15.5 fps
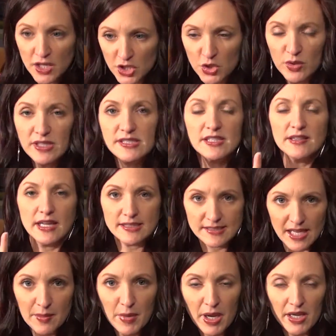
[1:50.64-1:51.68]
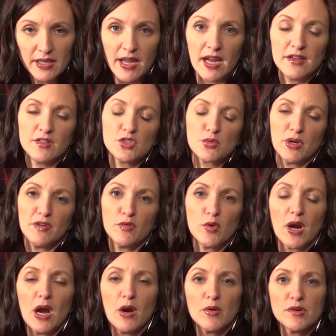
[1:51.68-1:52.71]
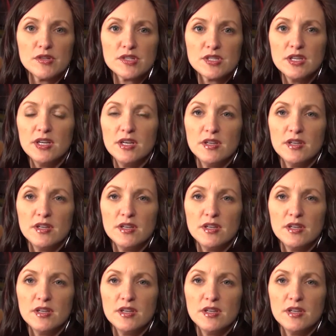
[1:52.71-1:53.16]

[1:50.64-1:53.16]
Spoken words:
you can see that same ad again in the 24 hours.